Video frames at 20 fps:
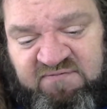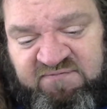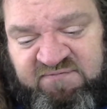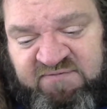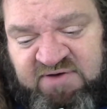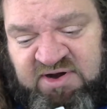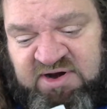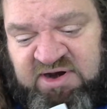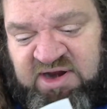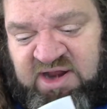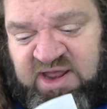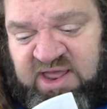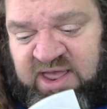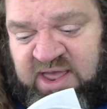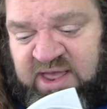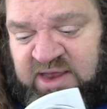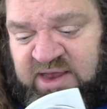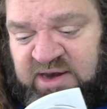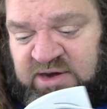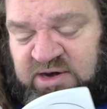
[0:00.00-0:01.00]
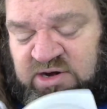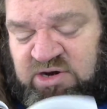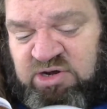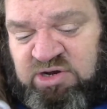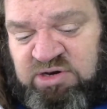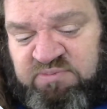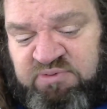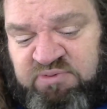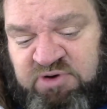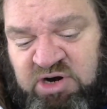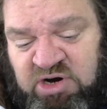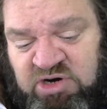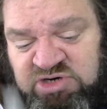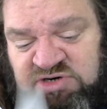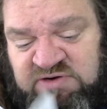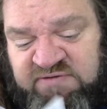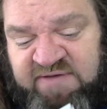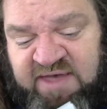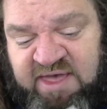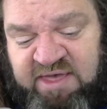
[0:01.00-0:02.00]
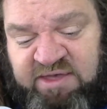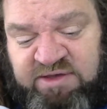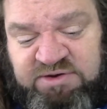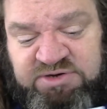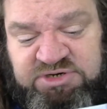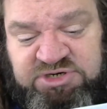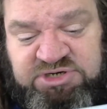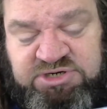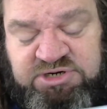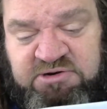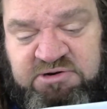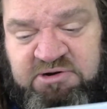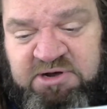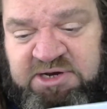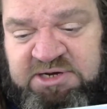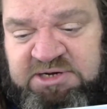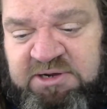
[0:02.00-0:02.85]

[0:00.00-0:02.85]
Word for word: fun and good production values to it.